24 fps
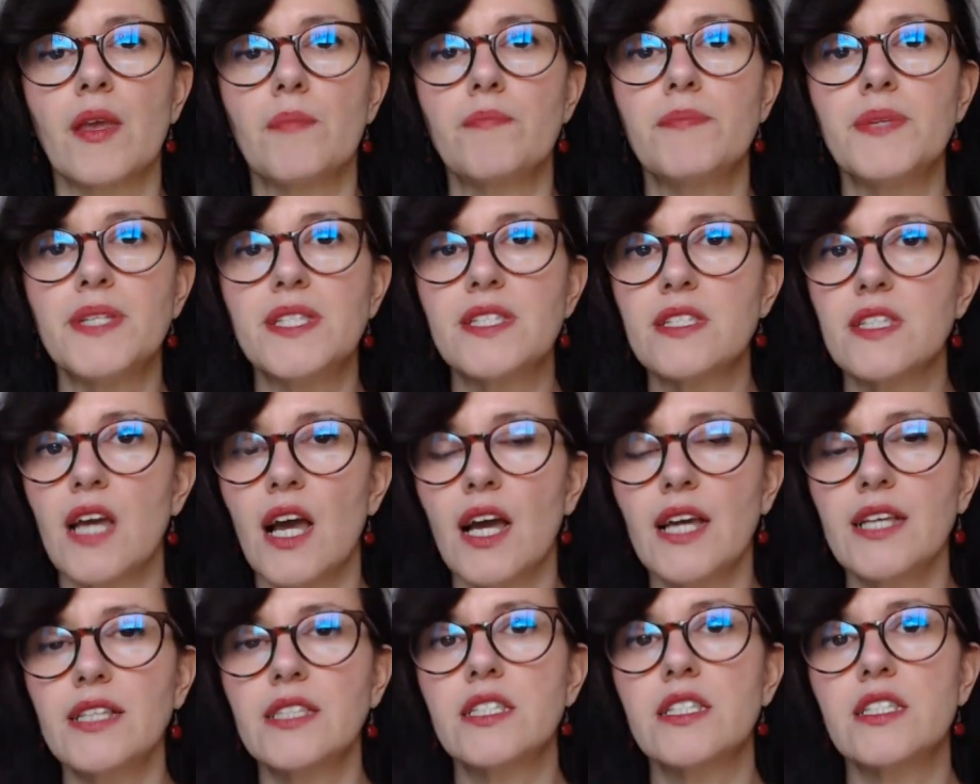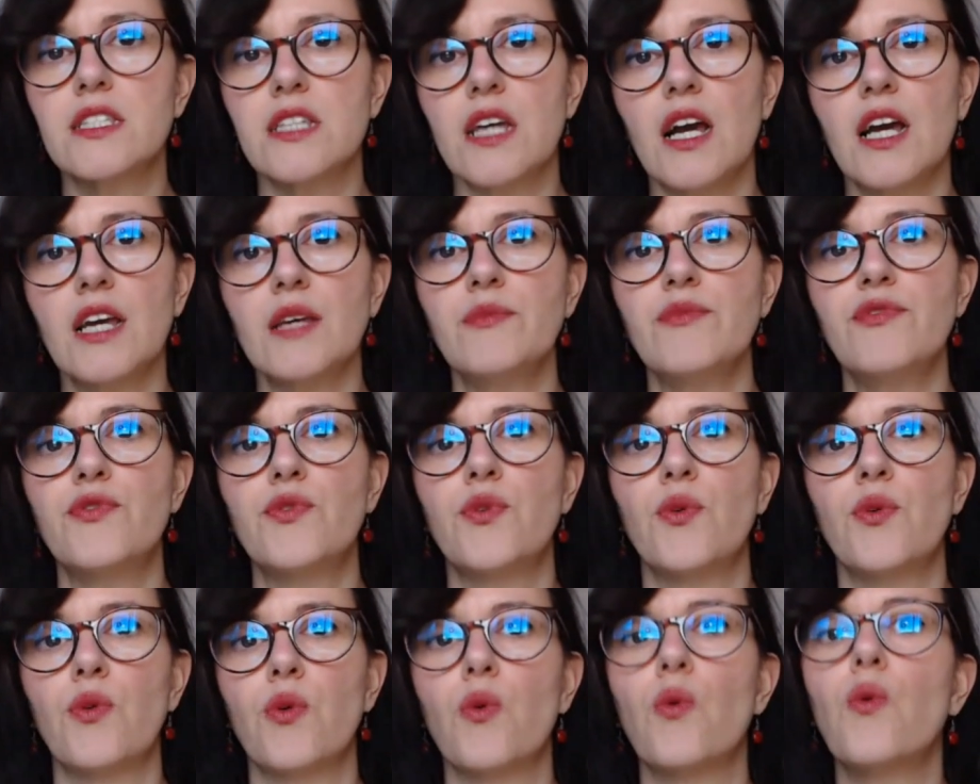besides time
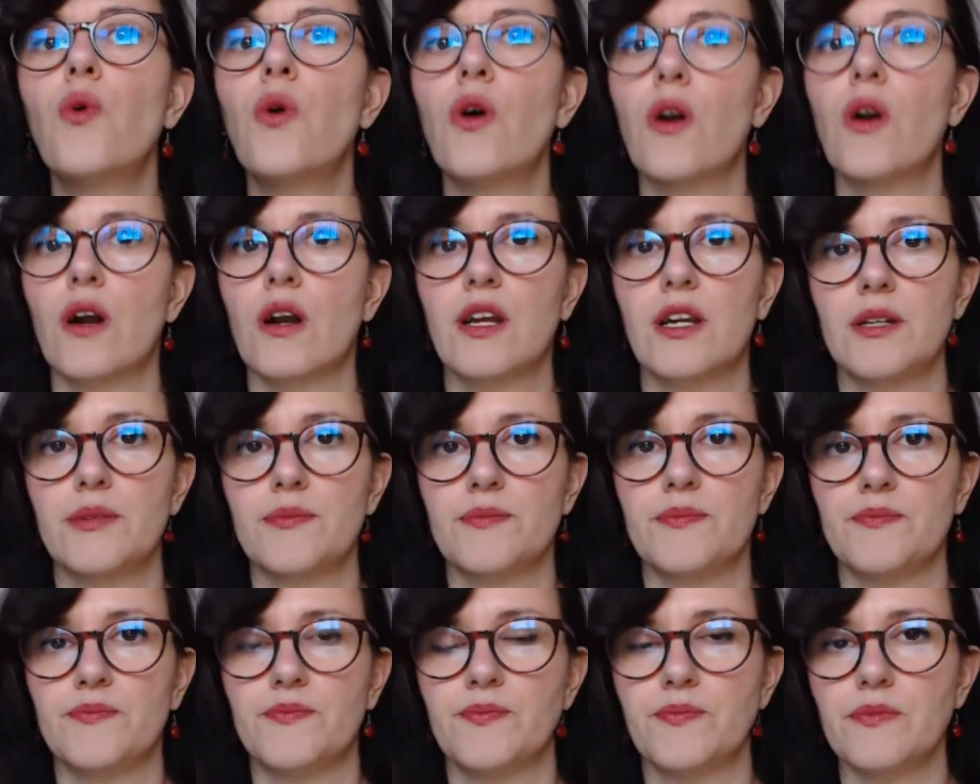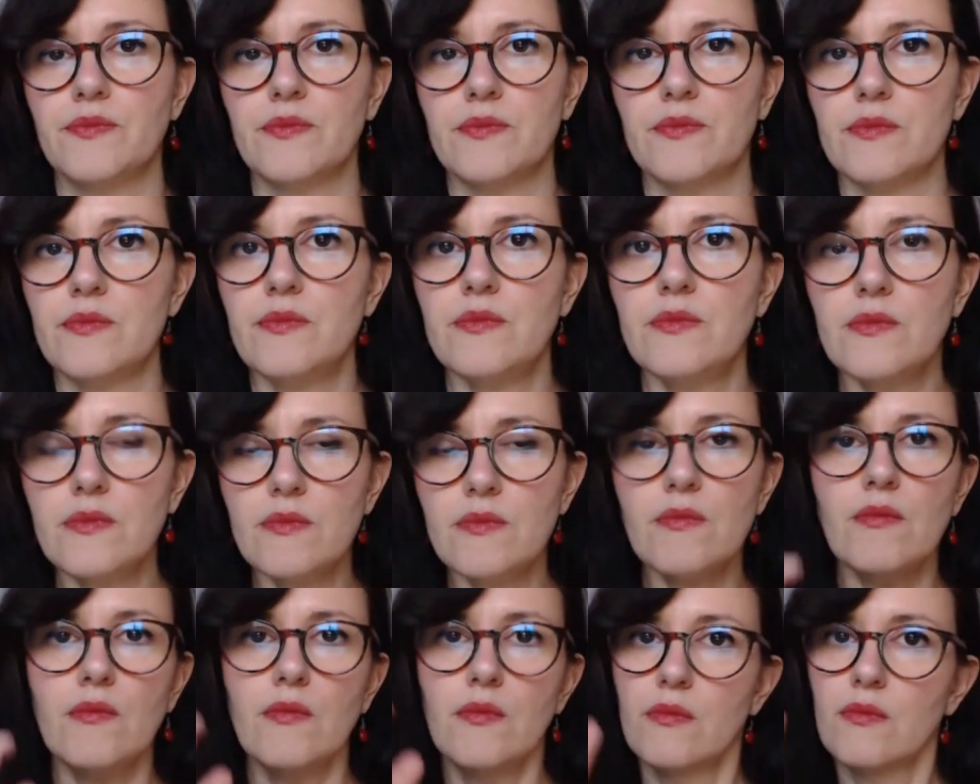for work,
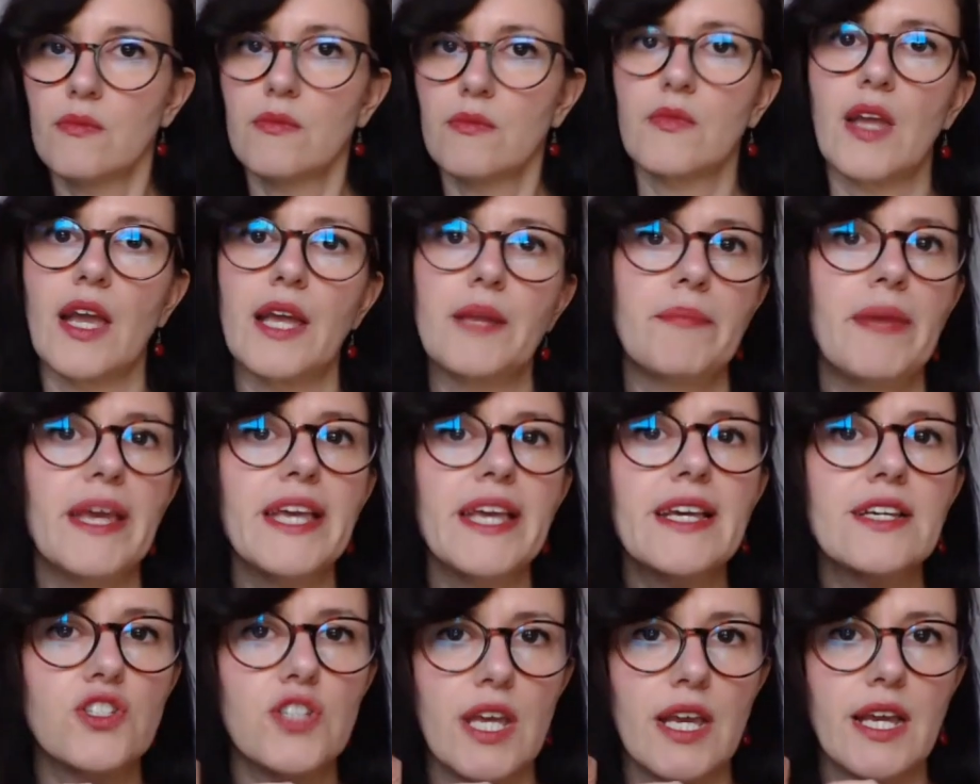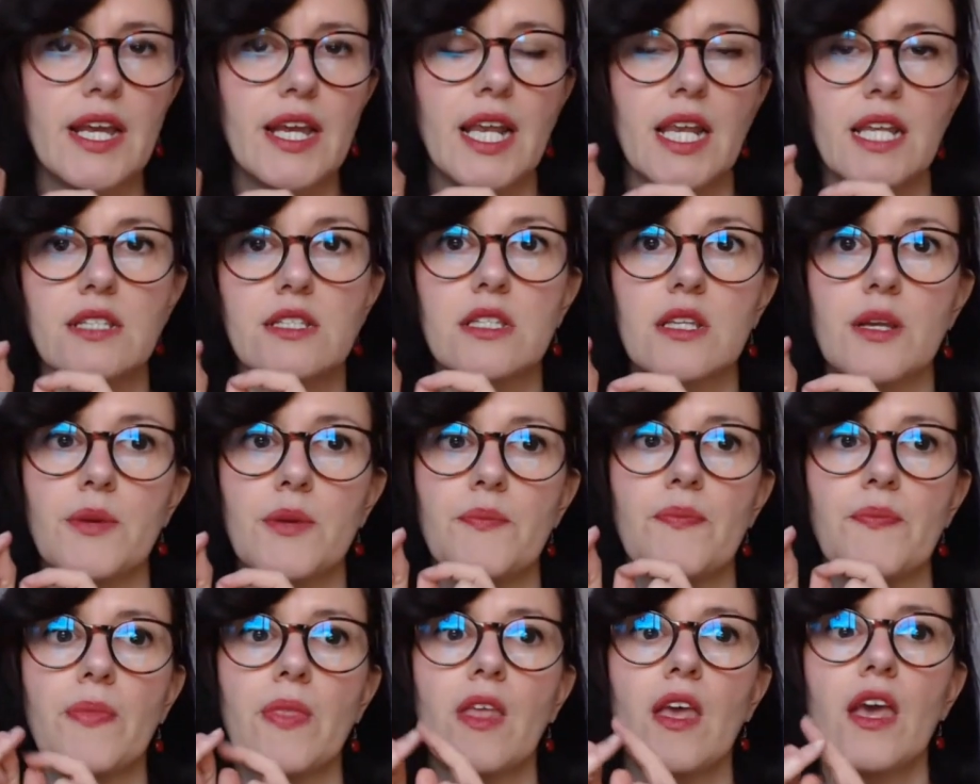and make a checklist.
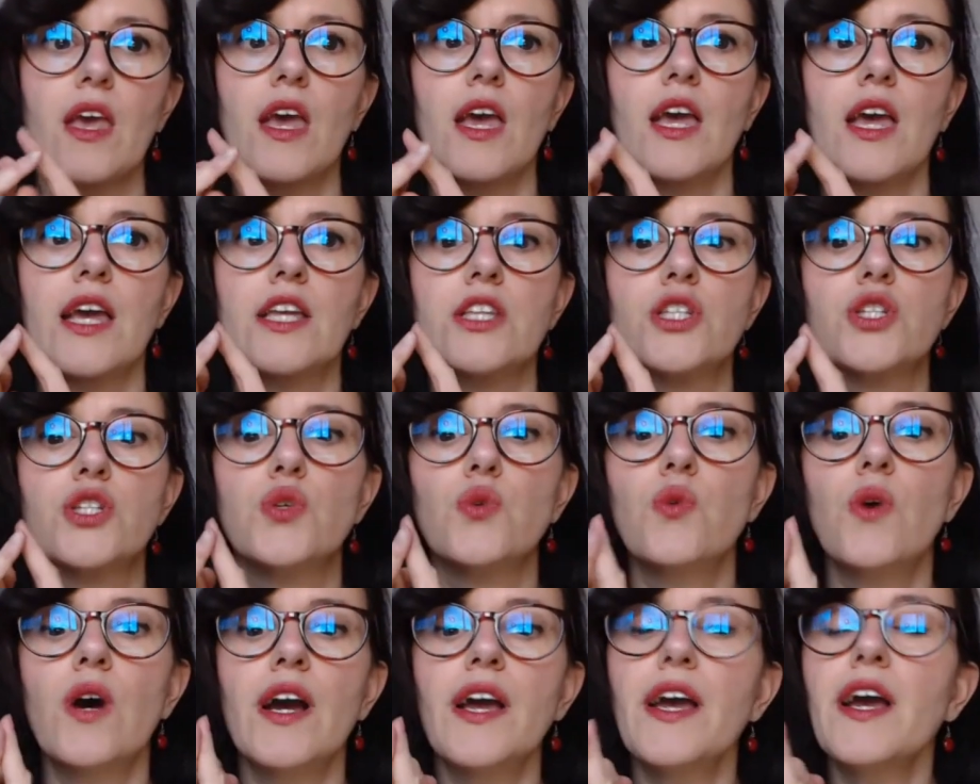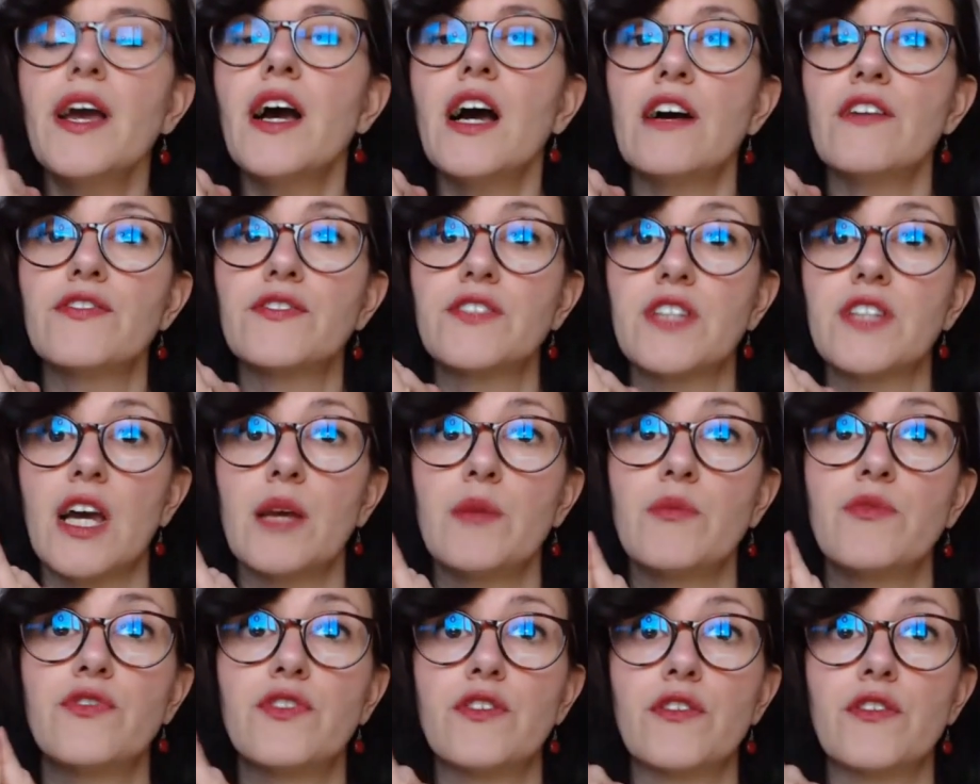Do I have
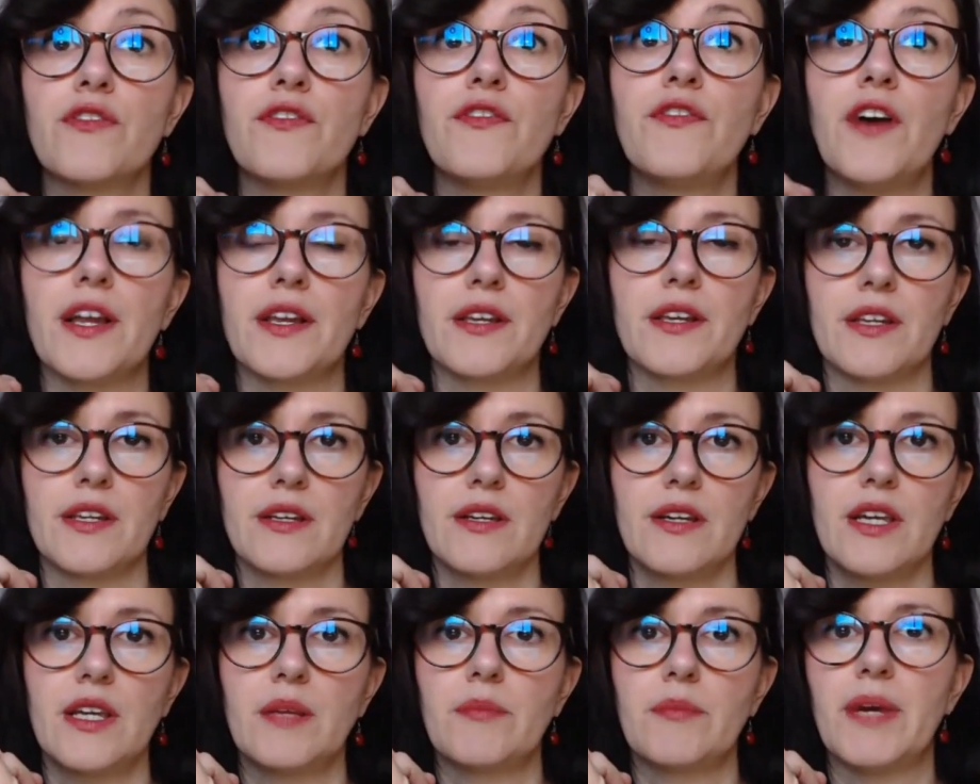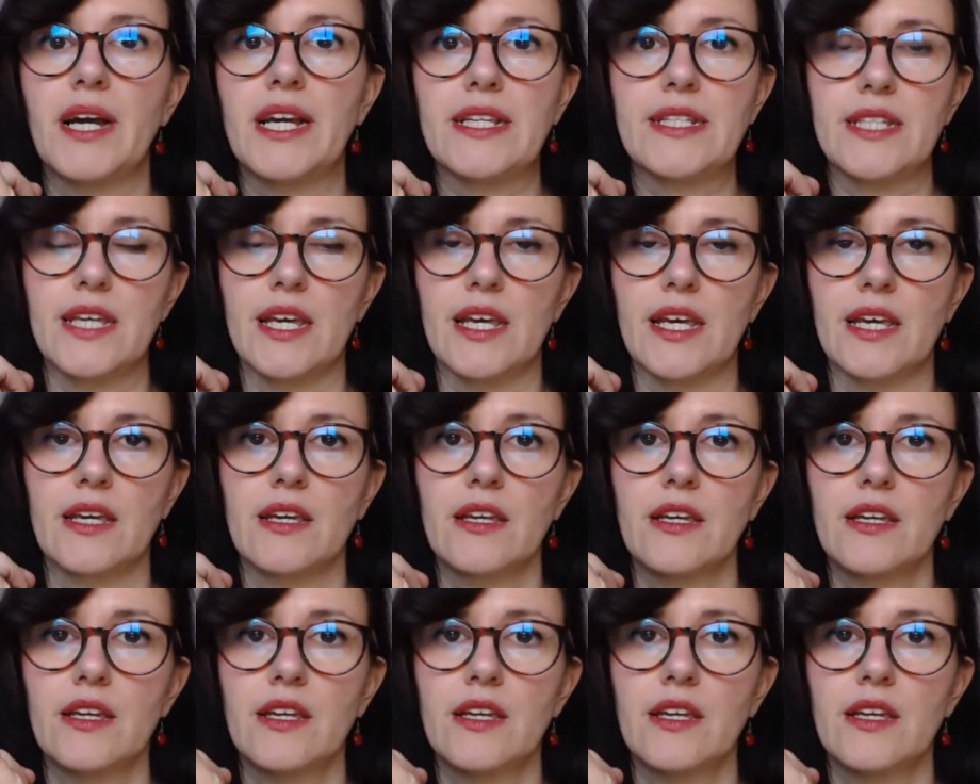time for fun in my day?